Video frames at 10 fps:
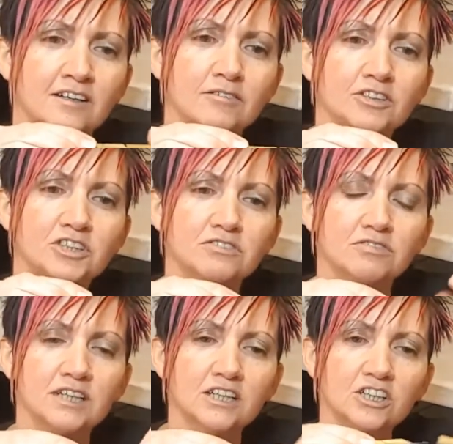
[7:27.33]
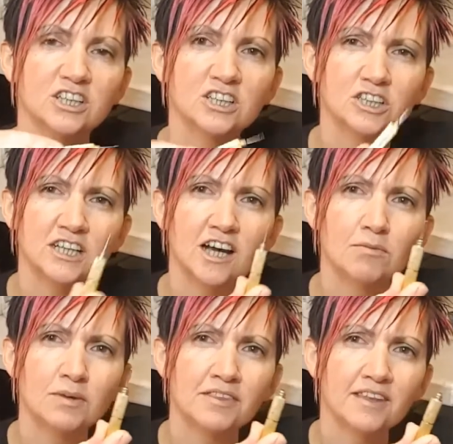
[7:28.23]
which is really good. They usually
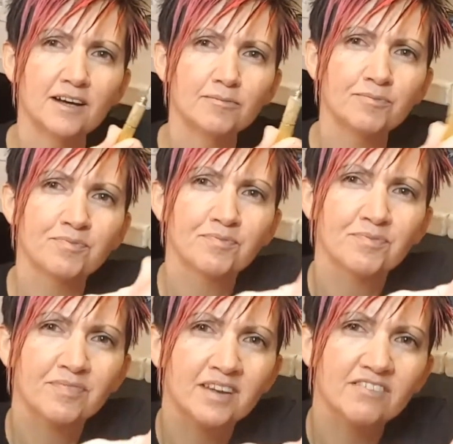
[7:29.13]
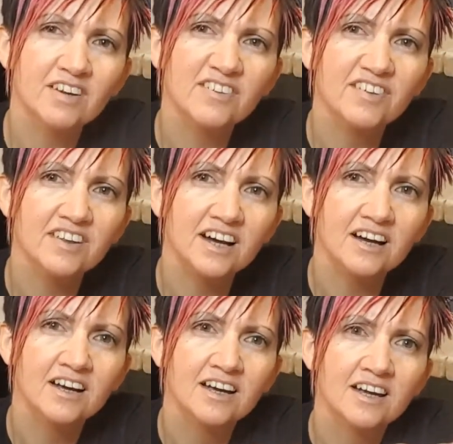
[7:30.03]
come with, you can see that.
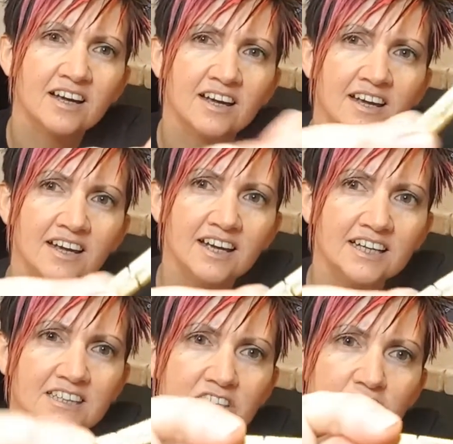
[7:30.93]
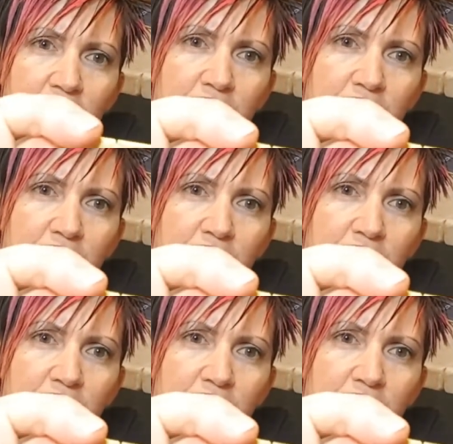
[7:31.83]
It's good